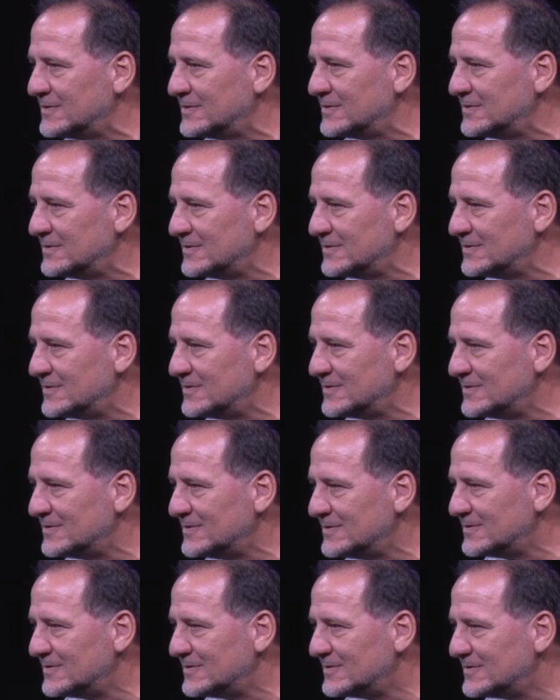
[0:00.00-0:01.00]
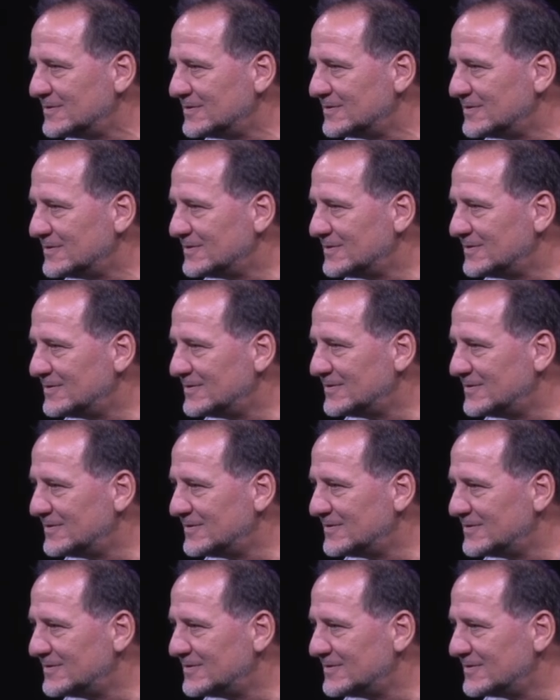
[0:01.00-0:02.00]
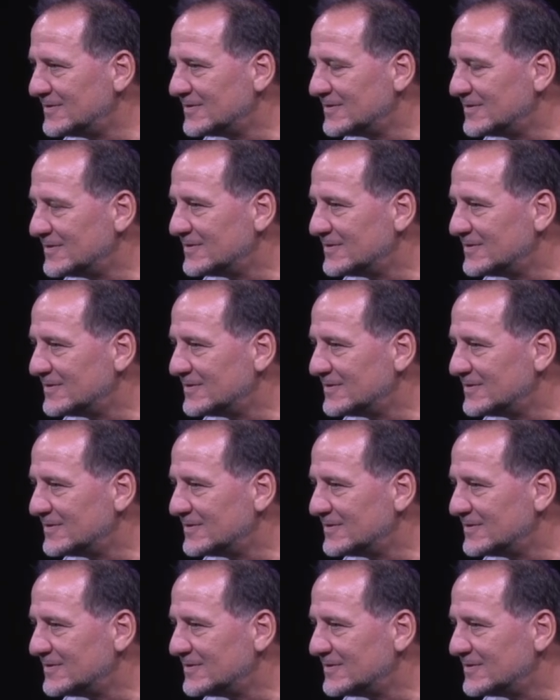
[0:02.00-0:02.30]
Nothing is said.